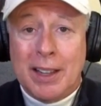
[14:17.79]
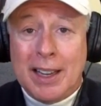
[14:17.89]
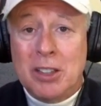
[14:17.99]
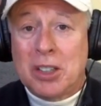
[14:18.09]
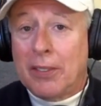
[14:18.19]

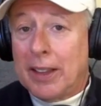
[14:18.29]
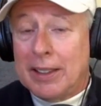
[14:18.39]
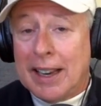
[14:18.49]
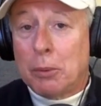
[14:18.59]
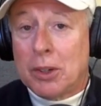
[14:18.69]
He said the
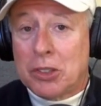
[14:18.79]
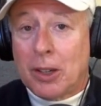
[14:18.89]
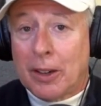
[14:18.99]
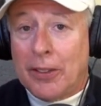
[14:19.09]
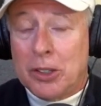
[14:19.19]
net
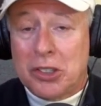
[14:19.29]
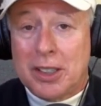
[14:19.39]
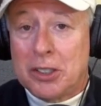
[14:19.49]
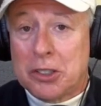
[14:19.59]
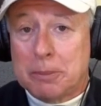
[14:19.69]
result of this
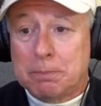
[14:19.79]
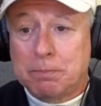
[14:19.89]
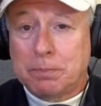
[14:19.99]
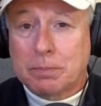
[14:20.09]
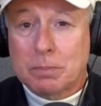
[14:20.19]
is
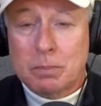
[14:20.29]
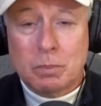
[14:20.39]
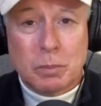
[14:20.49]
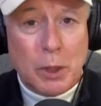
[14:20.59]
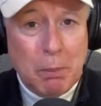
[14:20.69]

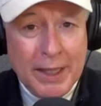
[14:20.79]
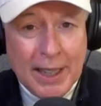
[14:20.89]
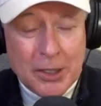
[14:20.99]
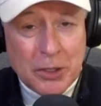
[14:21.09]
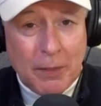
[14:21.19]

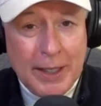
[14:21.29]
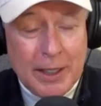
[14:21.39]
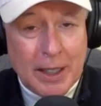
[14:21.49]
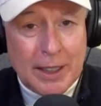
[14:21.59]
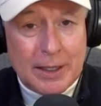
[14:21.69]
because of
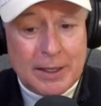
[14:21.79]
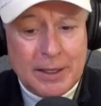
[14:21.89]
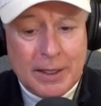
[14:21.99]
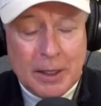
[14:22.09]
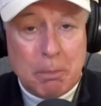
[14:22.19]
the
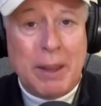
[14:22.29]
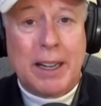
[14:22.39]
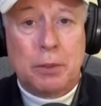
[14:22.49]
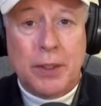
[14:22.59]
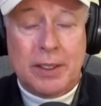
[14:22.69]

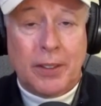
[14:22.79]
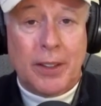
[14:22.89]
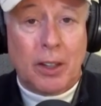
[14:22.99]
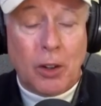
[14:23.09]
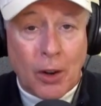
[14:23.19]
benefit to
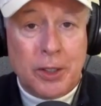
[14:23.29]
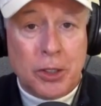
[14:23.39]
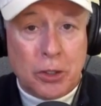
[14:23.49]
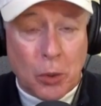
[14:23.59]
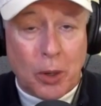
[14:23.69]
the
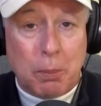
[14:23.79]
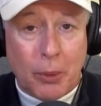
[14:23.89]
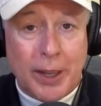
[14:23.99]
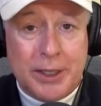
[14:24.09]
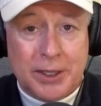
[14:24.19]
largest
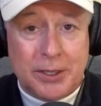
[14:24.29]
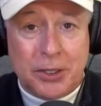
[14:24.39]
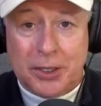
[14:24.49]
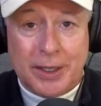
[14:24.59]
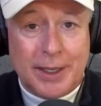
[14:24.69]

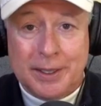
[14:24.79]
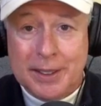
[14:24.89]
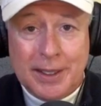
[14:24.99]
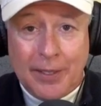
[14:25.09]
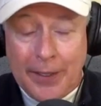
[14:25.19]
corporations and
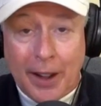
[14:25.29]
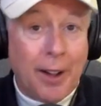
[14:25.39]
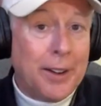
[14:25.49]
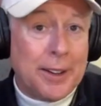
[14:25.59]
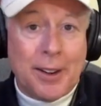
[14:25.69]
the
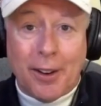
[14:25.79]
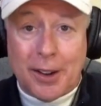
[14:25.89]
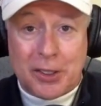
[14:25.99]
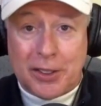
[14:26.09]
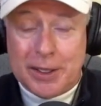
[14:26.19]

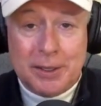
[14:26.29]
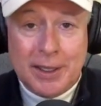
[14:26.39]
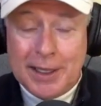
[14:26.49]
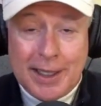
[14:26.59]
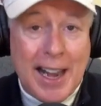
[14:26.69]
oligarchs, the
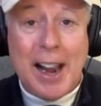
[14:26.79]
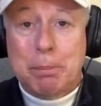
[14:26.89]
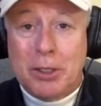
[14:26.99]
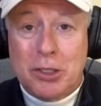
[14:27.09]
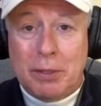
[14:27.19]

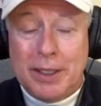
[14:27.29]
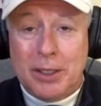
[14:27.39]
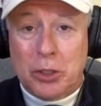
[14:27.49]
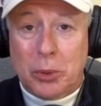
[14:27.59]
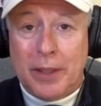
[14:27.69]
captains of
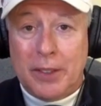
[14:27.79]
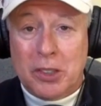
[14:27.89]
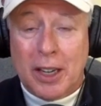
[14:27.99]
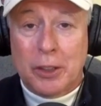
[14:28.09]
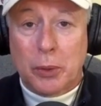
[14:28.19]
industry in this
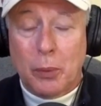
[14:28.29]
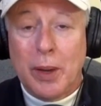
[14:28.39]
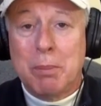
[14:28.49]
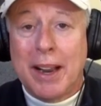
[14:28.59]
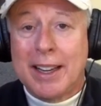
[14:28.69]
country,
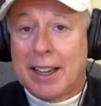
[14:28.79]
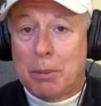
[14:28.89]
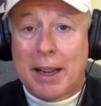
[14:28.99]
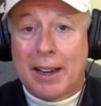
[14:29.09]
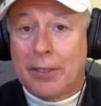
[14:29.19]
we may
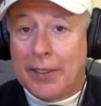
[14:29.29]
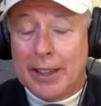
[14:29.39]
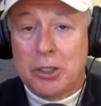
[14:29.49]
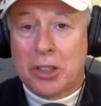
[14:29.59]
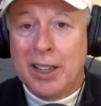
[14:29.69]
come out of
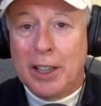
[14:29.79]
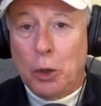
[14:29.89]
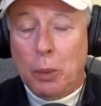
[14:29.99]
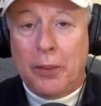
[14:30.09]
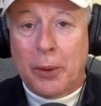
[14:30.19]
this
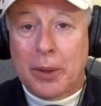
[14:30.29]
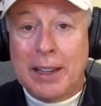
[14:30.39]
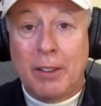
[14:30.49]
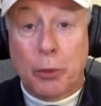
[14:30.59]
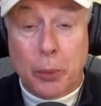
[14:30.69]
with
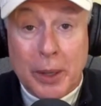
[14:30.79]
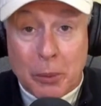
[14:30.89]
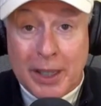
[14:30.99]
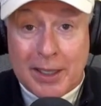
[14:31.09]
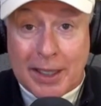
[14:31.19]
only 3
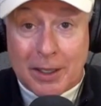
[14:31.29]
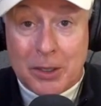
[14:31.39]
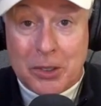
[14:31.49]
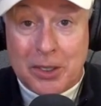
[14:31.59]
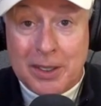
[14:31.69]

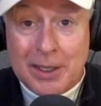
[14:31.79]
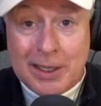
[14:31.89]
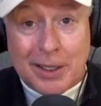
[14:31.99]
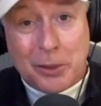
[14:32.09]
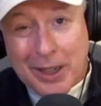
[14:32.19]
retailers.
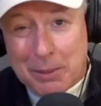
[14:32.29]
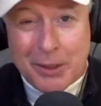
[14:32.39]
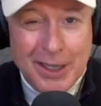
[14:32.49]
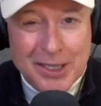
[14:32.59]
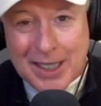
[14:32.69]
Now,
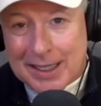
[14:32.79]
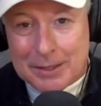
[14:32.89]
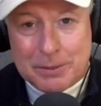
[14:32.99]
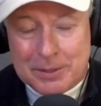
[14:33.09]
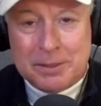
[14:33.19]
Cramer, he's kind
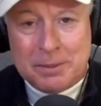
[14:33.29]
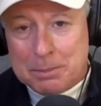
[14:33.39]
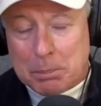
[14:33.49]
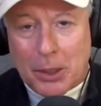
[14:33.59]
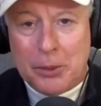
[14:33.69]
of
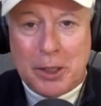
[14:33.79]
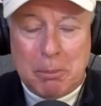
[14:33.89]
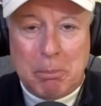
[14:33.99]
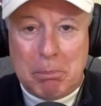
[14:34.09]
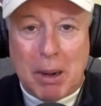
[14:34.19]
prone
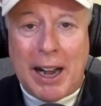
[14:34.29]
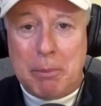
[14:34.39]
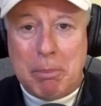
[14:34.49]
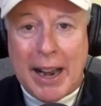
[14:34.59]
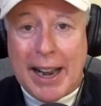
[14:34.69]
to
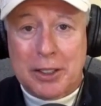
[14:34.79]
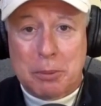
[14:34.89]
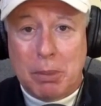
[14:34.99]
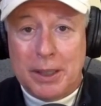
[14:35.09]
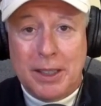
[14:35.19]

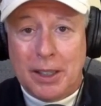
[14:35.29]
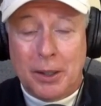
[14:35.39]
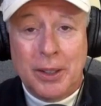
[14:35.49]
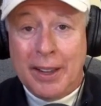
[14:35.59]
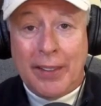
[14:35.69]
bombast, but,
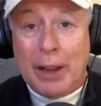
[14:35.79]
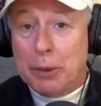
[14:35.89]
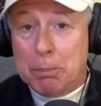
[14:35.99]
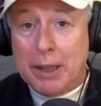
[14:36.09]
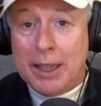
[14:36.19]
that
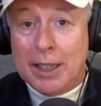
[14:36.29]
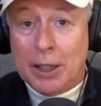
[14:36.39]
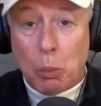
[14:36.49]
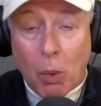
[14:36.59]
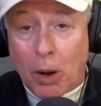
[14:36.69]
would be
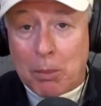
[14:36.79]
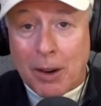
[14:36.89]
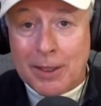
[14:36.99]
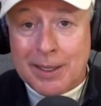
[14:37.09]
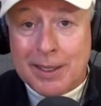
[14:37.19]

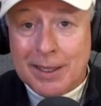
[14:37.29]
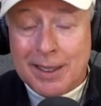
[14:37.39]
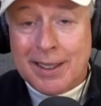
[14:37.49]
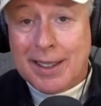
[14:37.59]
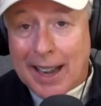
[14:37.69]
Walmart,
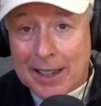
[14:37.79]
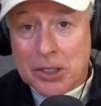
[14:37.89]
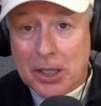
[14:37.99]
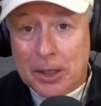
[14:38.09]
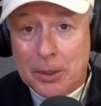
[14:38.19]

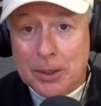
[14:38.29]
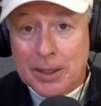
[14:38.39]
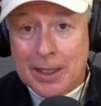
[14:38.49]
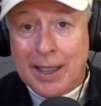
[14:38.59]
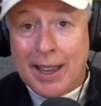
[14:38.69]
Costco,
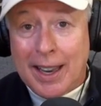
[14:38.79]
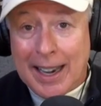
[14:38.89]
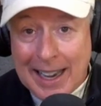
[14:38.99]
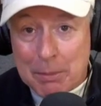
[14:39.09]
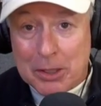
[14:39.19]

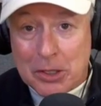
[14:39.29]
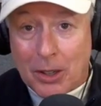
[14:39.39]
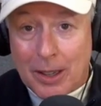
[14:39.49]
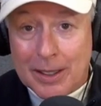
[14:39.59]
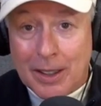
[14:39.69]
and
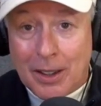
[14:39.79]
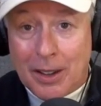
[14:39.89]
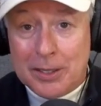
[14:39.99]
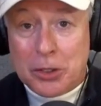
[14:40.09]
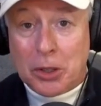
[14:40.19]
Amazon.
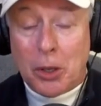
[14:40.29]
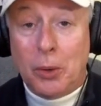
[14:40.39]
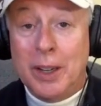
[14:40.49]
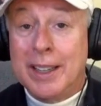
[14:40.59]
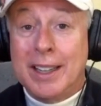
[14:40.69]

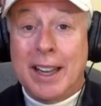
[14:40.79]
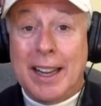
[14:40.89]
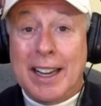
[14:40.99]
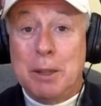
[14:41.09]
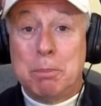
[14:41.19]
So
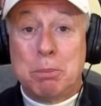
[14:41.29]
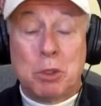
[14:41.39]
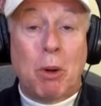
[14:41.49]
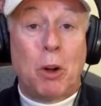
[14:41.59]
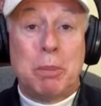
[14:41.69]
any
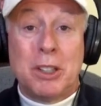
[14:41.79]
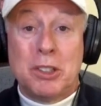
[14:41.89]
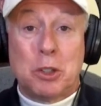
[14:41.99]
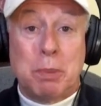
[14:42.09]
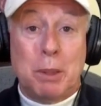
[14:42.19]
small
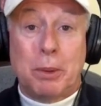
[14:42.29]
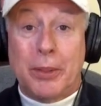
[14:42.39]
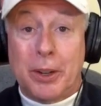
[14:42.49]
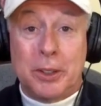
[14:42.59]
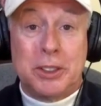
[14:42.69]
business people
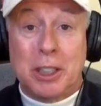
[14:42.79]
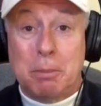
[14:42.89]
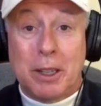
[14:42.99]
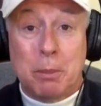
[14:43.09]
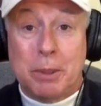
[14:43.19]
that are
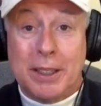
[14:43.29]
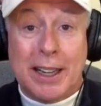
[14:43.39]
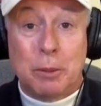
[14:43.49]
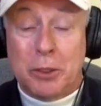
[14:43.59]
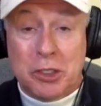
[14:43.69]
jumping up and
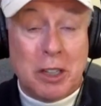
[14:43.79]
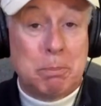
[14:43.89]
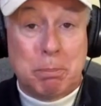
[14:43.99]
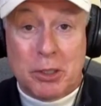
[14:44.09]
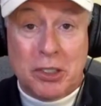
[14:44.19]
down with
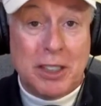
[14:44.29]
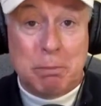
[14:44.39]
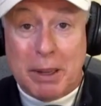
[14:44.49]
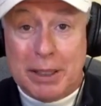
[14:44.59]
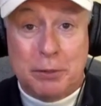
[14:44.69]
some
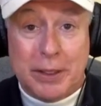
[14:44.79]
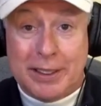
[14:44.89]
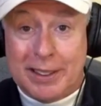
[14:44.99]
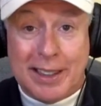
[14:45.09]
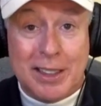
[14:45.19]
perceived
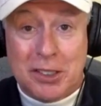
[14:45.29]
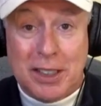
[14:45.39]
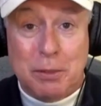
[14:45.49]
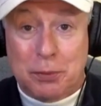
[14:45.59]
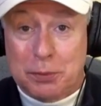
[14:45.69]
benefit that they
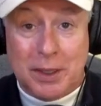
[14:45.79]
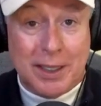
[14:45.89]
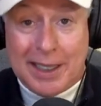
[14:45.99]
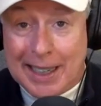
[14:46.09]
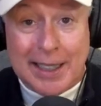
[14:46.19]
see
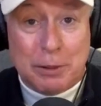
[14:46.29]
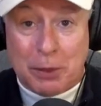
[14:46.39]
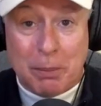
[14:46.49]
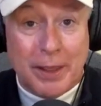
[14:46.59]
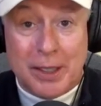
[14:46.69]
getting
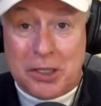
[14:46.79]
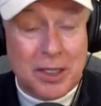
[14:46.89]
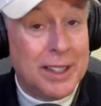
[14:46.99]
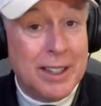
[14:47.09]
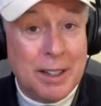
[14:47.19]
from
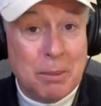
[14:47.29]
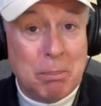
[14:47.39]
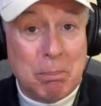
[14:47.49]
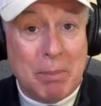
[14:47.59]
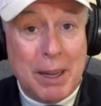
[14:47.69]
this,
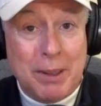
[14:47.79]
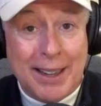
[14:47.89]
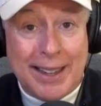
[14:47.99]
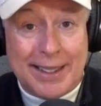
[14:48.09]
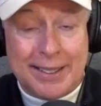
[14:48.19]
maybe
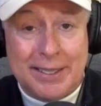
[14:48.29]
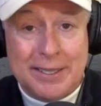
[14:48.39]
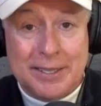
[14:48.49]
not.